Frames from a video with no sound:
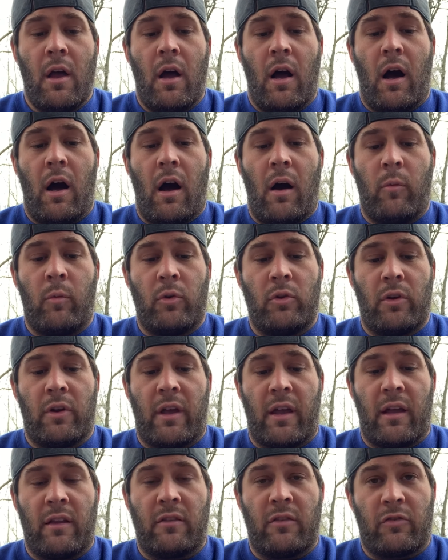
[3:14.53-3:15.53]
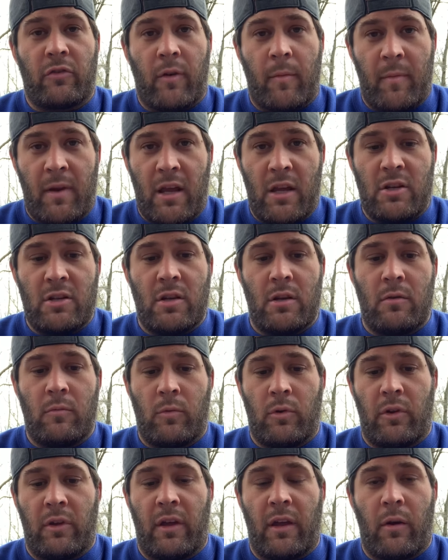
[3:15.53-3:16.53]
We're looking at discrimination,
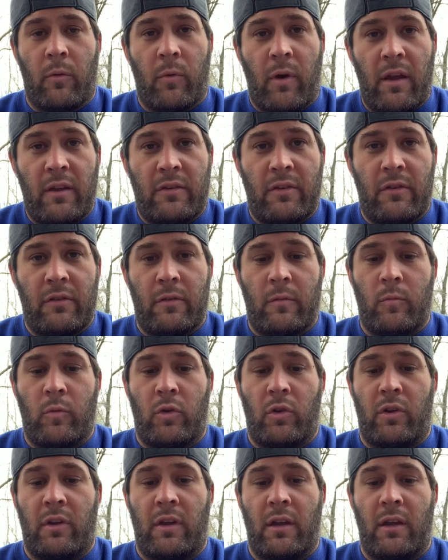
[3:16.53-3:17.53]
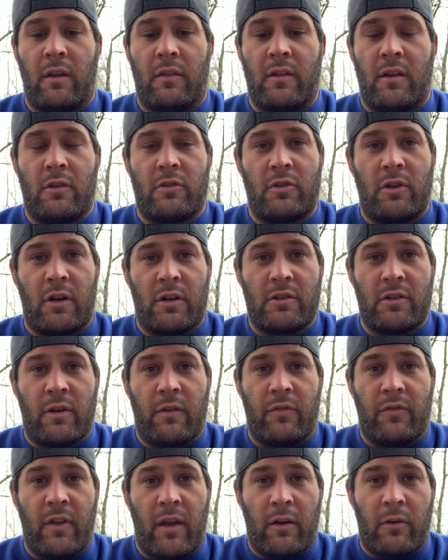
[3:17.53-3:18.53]
we're looking at racism, we're looking at the introduction
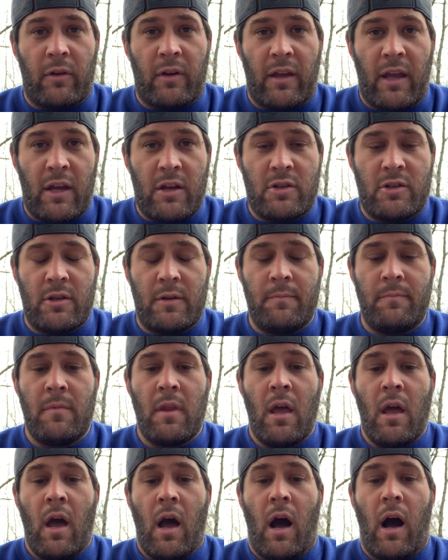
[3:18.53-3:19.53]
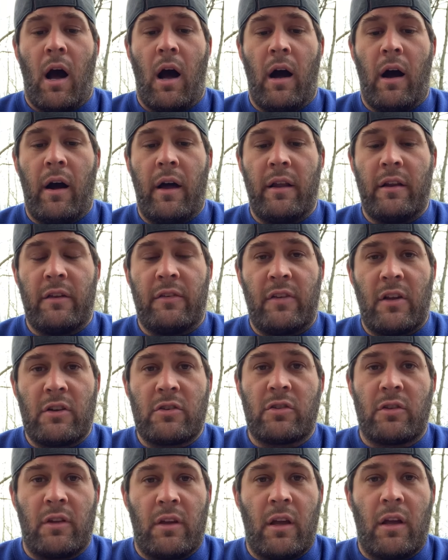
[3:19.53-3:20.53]
of segregation, and
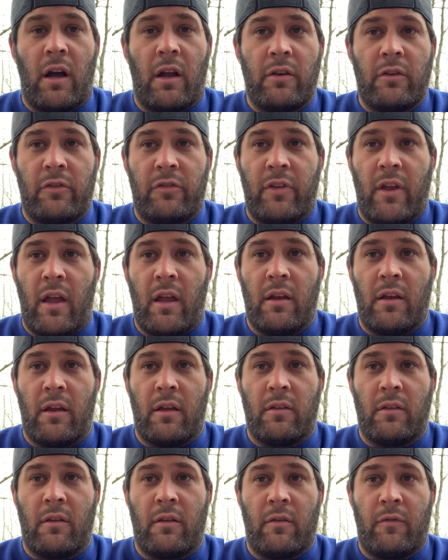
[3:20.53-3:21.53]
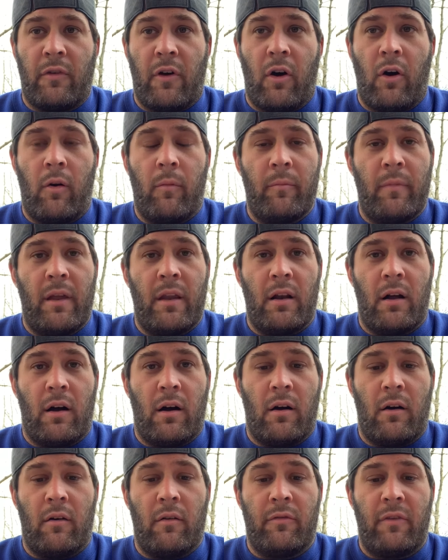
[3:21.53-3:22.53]
essentially understanding the development
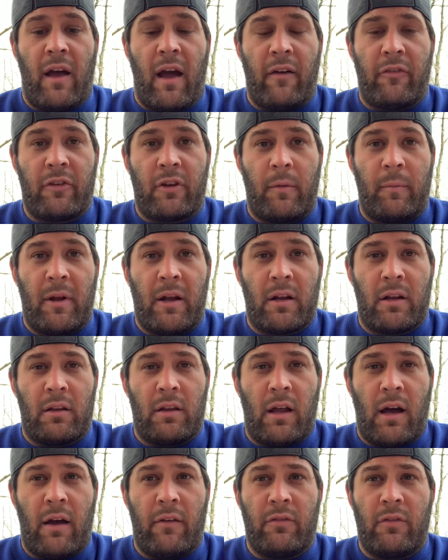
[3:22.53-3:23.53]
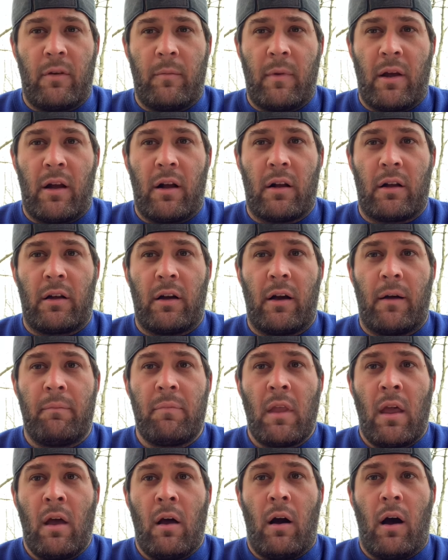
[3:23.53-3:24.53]
of African American lives in America
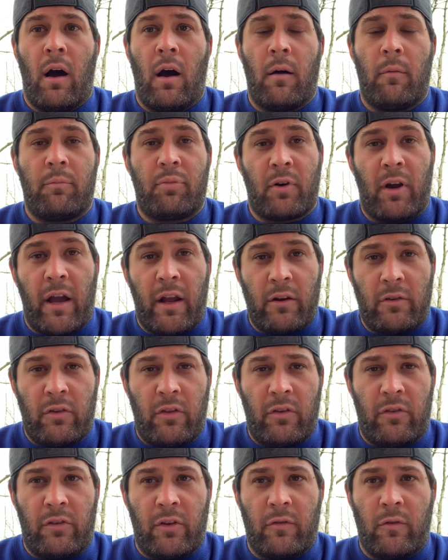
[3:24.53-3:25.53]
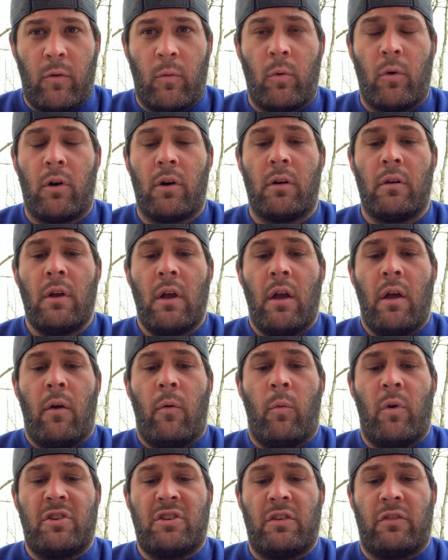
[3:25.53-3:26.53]
prior to the Civil War,
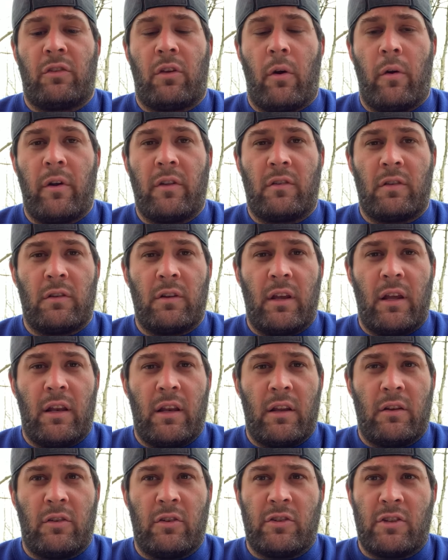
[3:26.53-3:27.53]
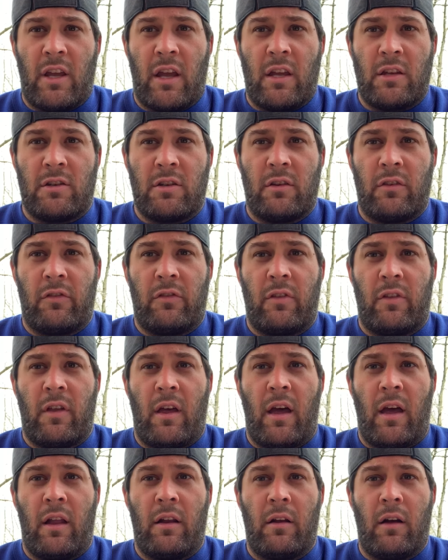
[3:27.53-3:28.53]
which is going to lead into changes
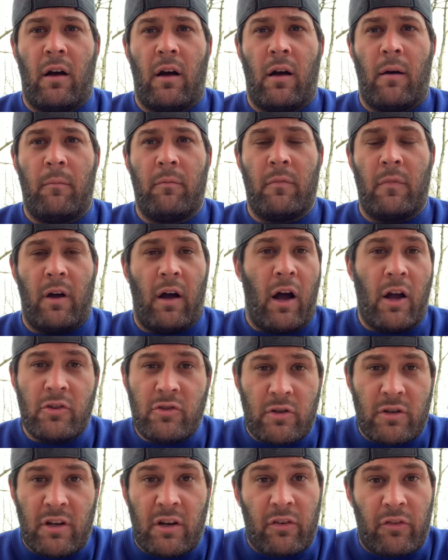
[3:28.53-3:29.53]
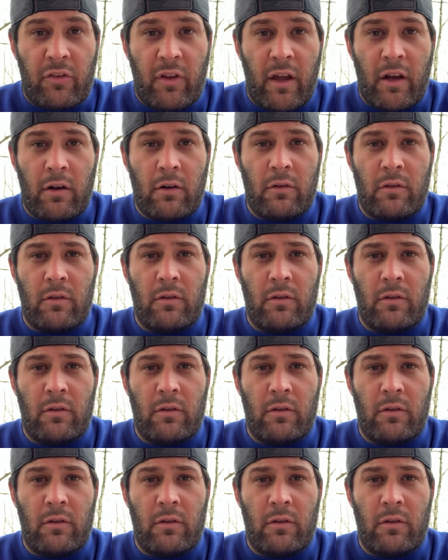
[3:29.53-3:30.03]
that 100 years later